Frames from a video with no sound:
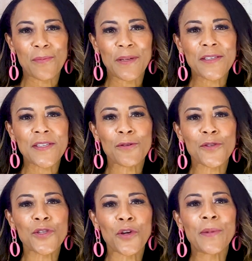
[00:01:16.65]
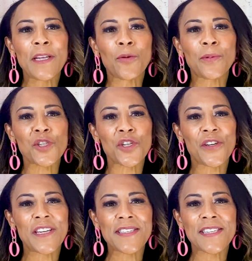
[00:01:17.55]
because there are so many
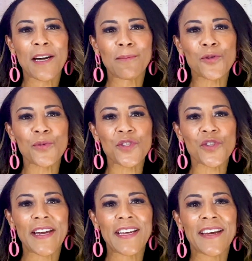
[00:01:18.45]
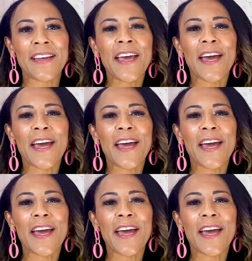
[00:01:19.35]
opportunities to come to Australia